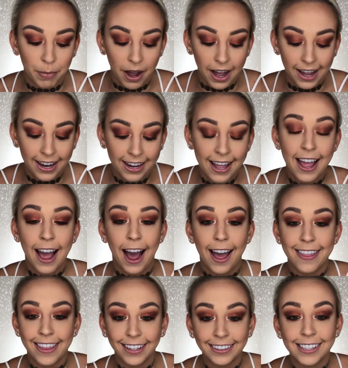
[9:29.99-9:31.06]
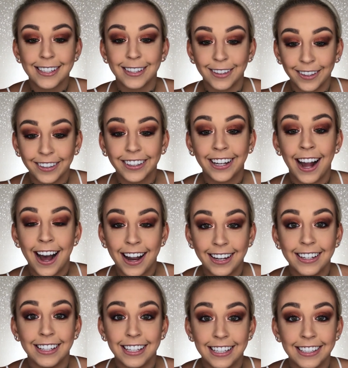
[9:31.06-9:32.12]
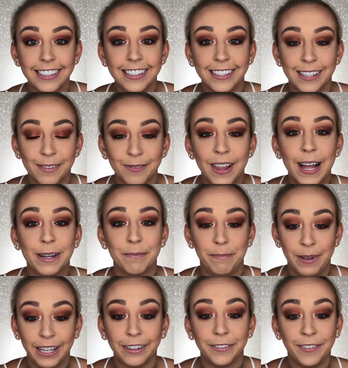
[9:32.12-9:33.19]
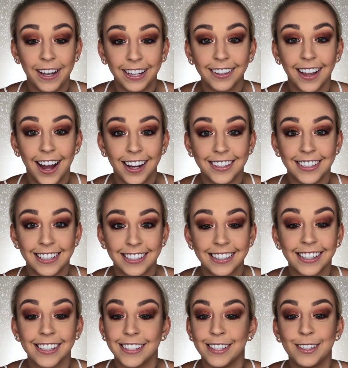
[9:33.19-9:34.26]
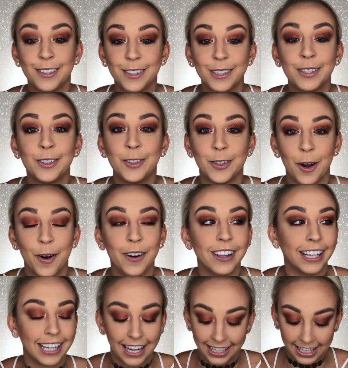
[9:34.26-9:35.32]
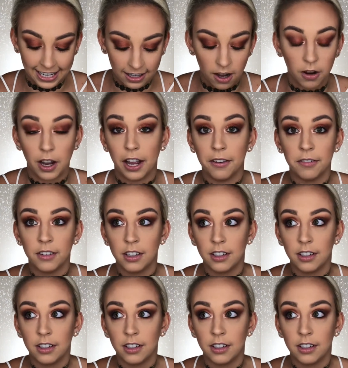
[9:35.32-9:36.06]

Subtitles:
but I think this look kind of needs some, like, big fake lashes, because it's just so, like, I can't, okay.